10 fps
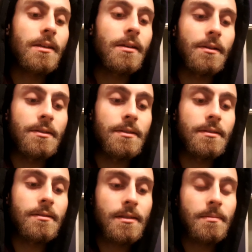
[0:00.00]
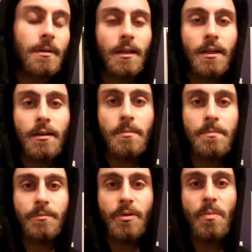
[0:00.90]
because it's been a lot of
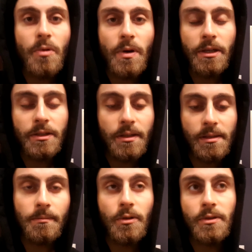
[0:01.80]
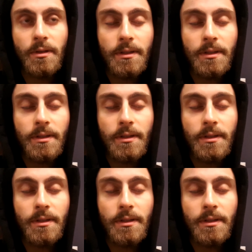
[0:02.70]
preparations most of the